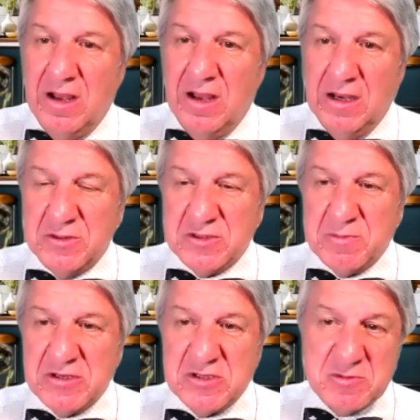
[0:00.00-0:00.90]
Do you
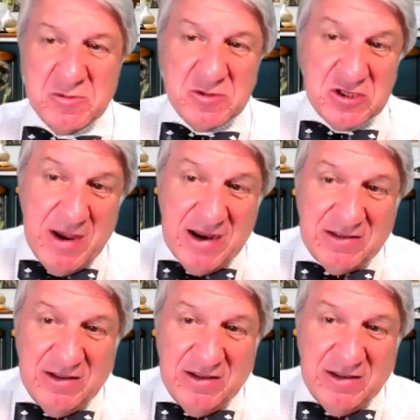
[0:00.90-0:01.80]
suspect
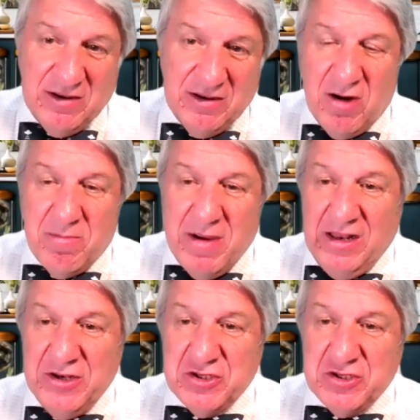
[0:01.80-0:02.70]
that there are
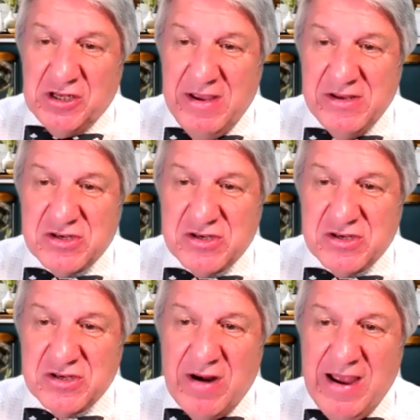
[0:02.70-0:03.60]
biologically based
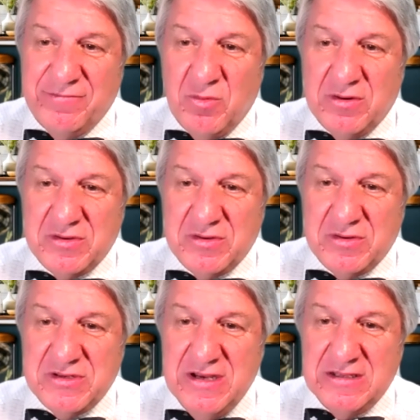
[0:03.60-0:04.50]
craft that we are seeing
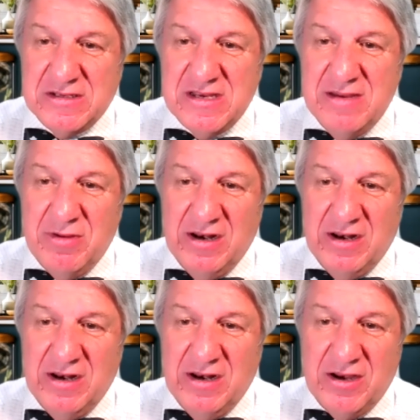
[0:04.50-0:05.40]
in the seemingly
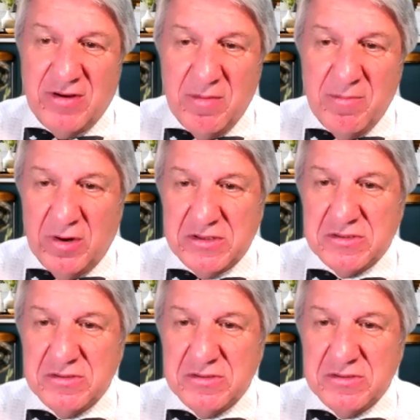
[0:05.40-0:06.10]
credible reports?